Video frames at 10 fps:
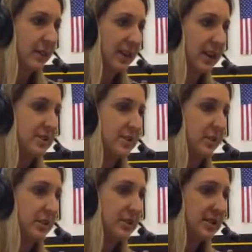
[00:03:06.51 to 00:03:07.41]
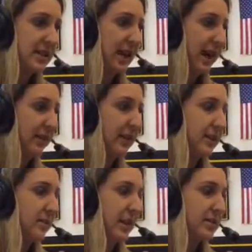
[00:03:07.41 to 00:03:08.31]
Because when you see an
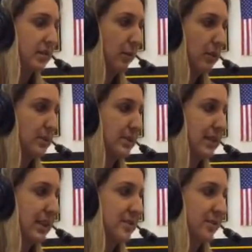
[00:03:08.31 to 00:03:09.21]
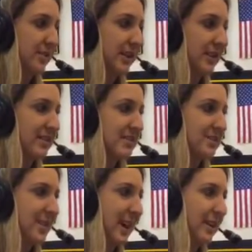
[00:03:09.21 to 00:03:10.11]
athlete who has so much potential and then is
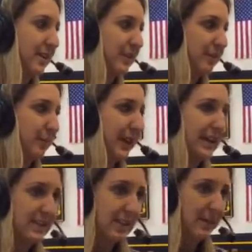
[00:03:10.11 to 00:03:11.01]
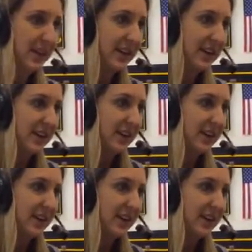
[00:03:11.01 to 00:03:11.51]
just kind of playing timid,